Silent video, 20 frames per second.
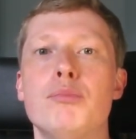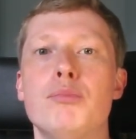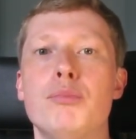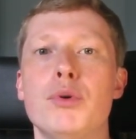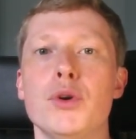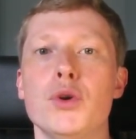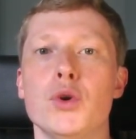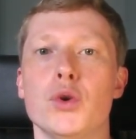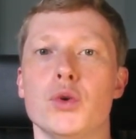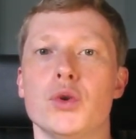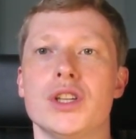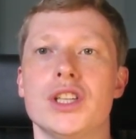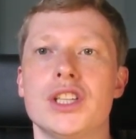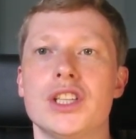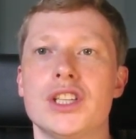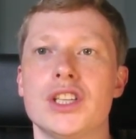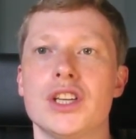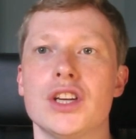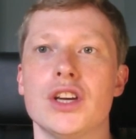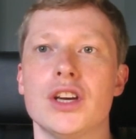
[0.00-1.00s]

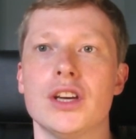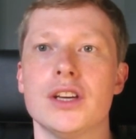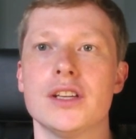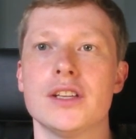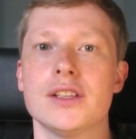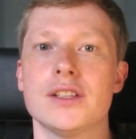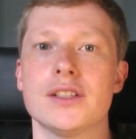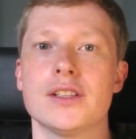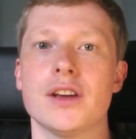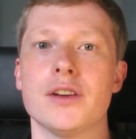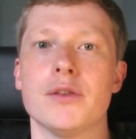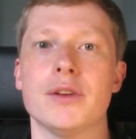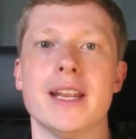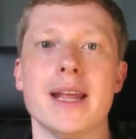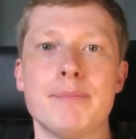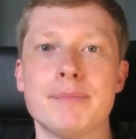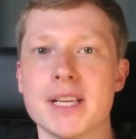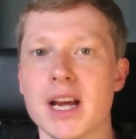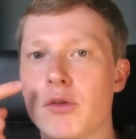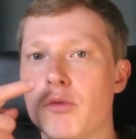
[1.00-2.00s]
boot. So your
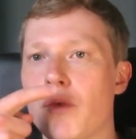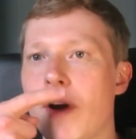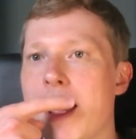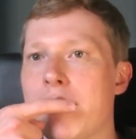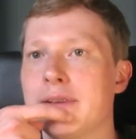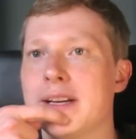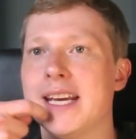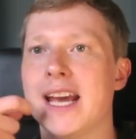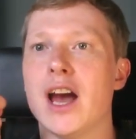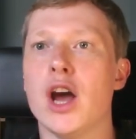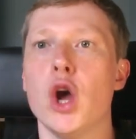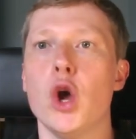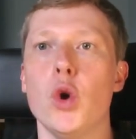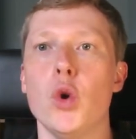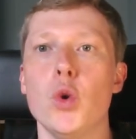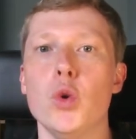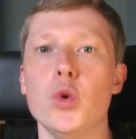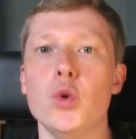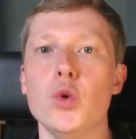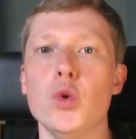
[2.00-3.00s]
lips are round here.
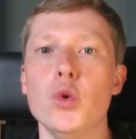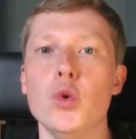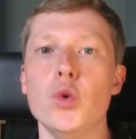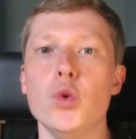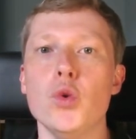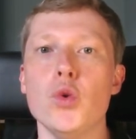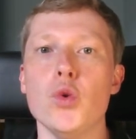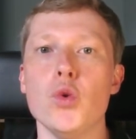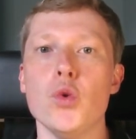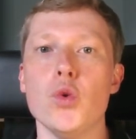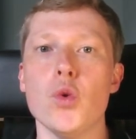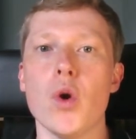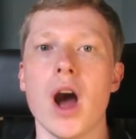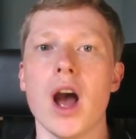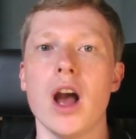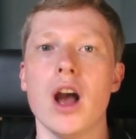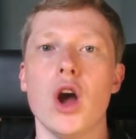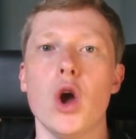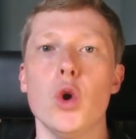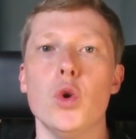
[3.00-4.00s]
Ooh,
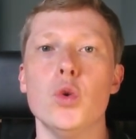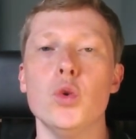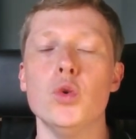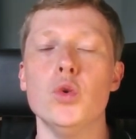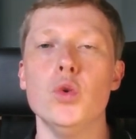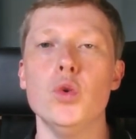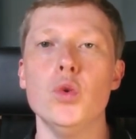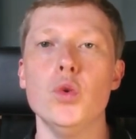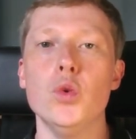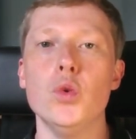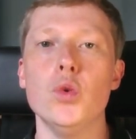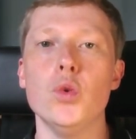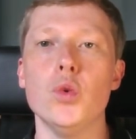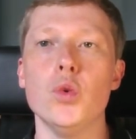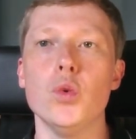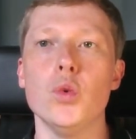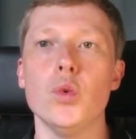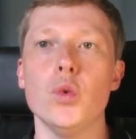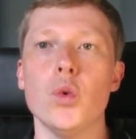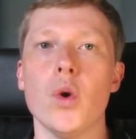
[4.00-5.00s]

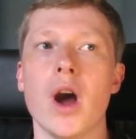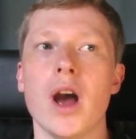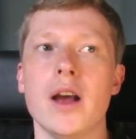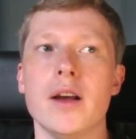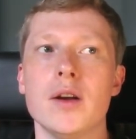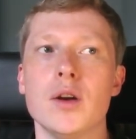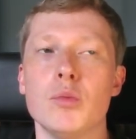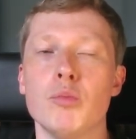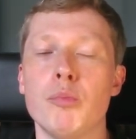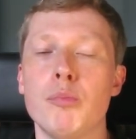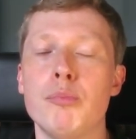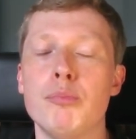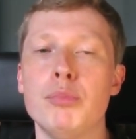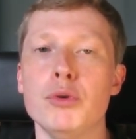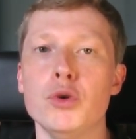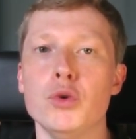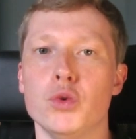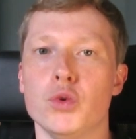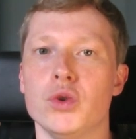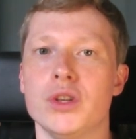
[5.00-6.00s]
ooh,
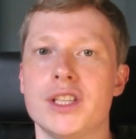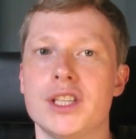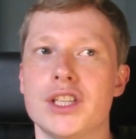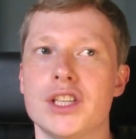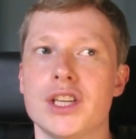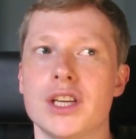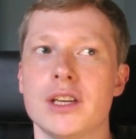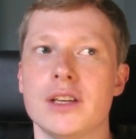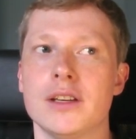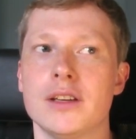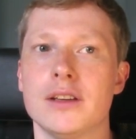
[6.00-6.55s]
boot.